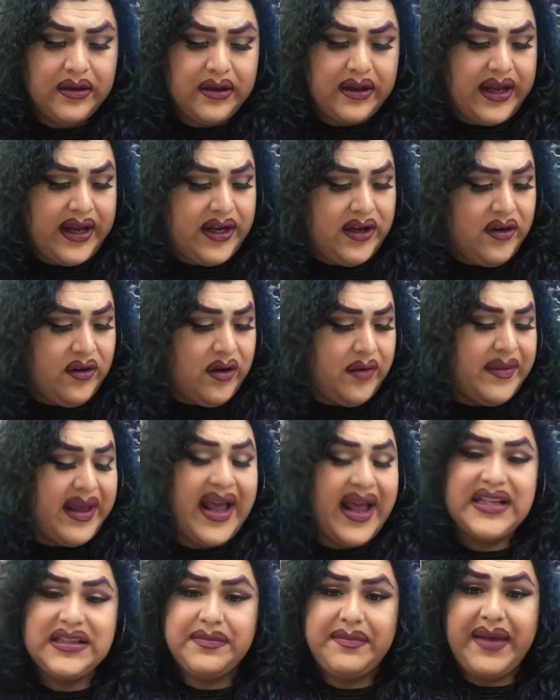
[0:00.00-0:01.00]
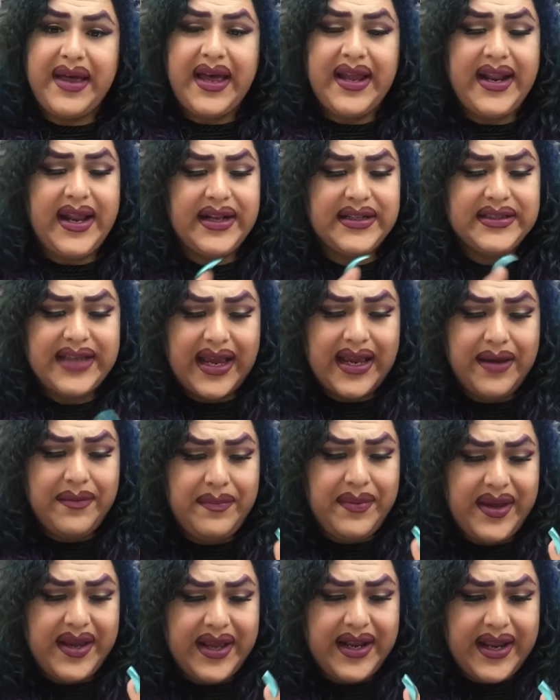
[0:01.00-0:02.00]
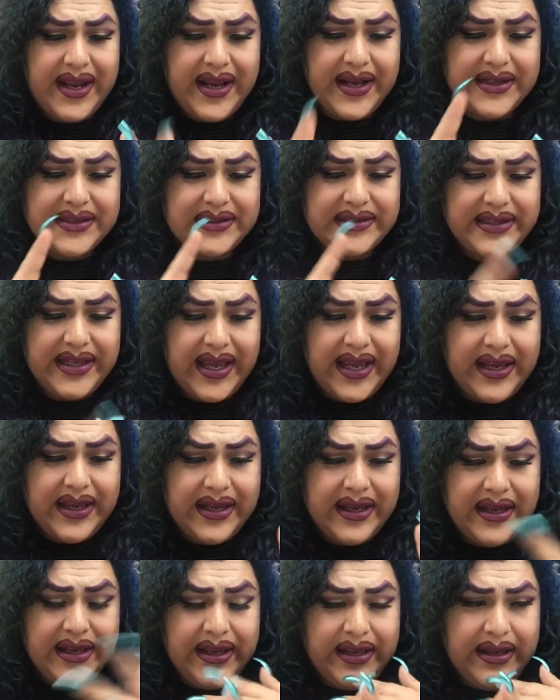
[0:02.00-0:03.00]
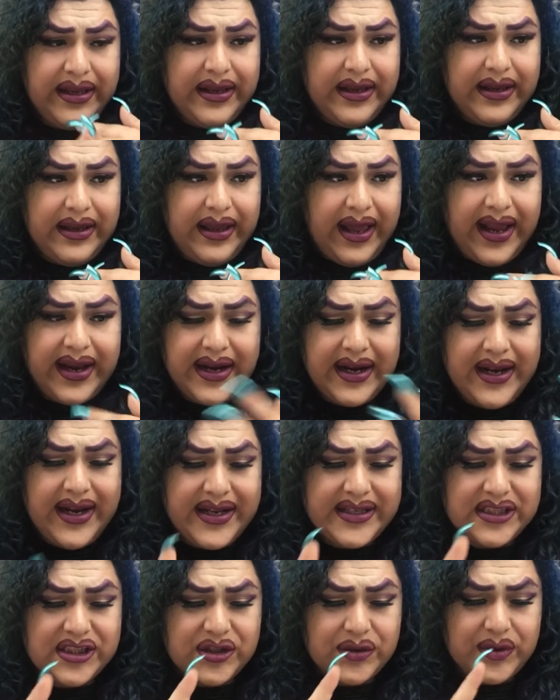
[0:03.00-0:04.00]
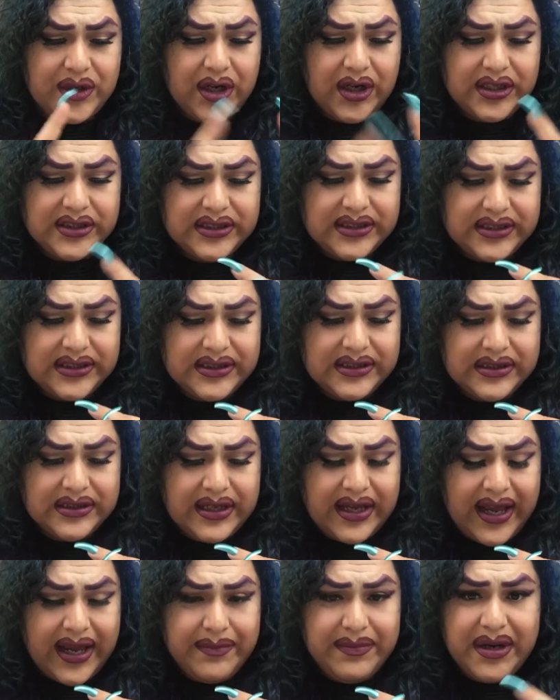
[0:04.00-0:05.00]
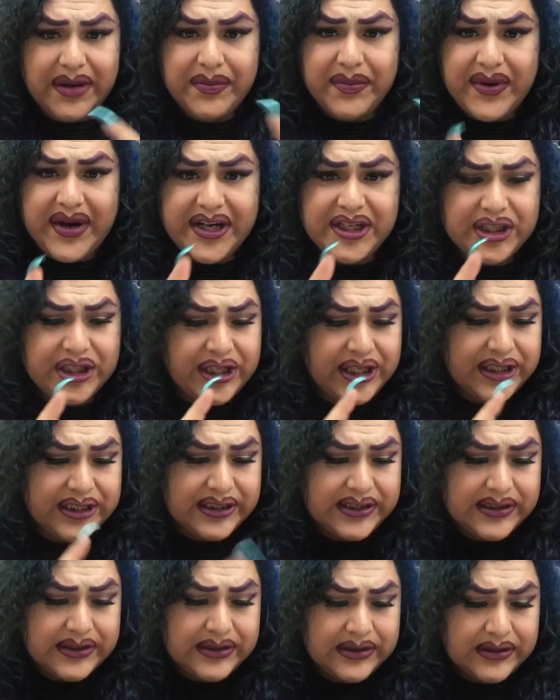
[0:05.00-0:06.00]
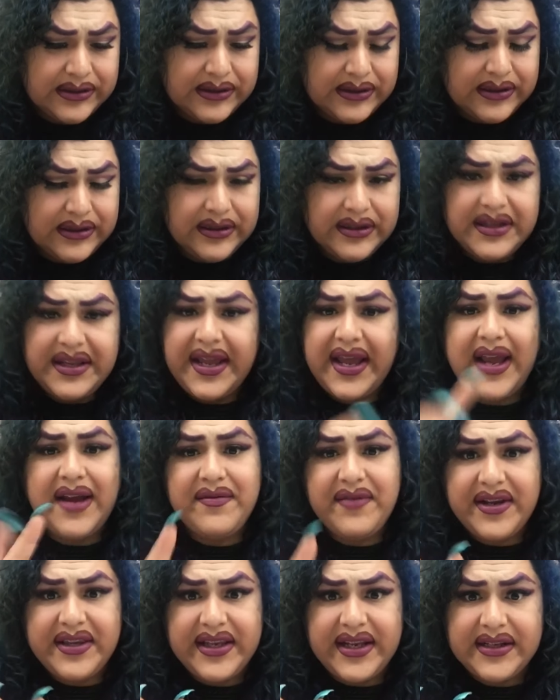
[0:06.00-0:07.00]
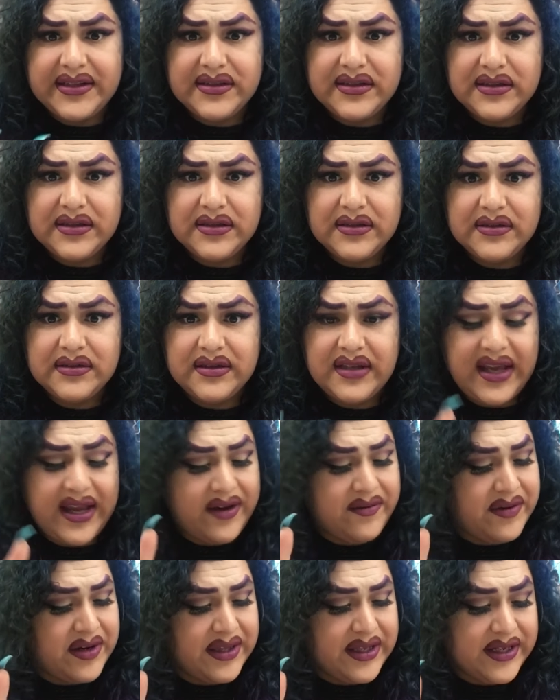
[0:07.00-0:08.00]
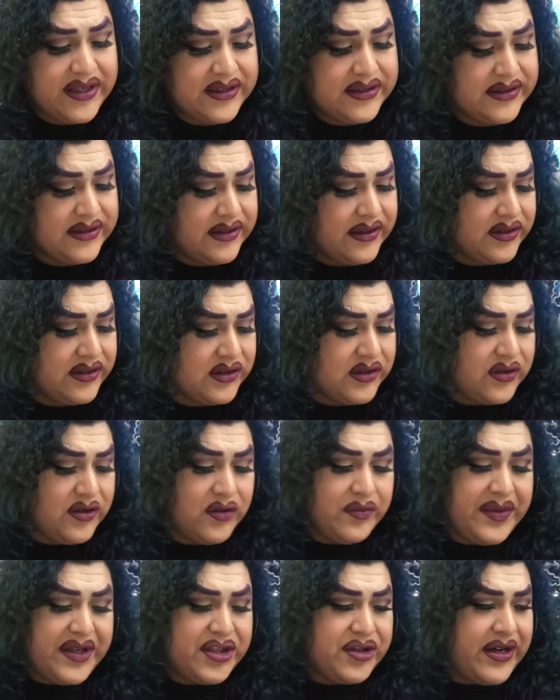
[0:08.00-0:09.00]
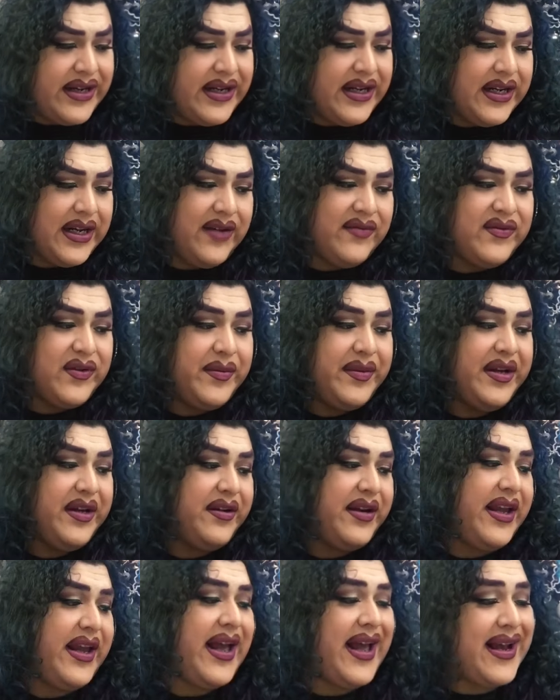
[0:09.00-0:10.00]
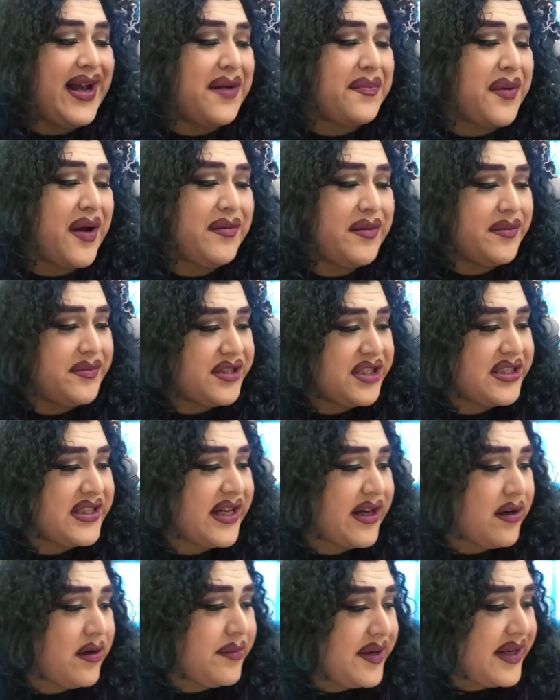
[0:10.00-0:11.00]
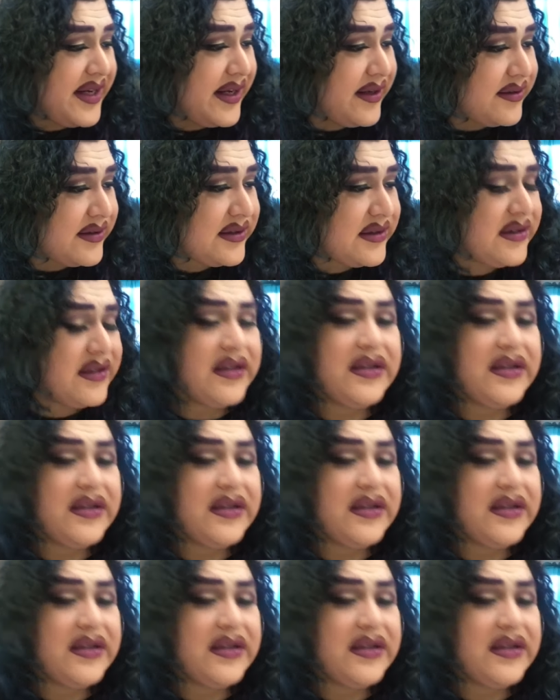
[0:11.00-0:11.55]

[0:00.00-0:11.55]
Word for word: I know I'm asthmatic, diabetics, high cholesterols, high blood pressures, everything's, everything's. So don't be trying to come for me, okay? I got problems just like everybody else.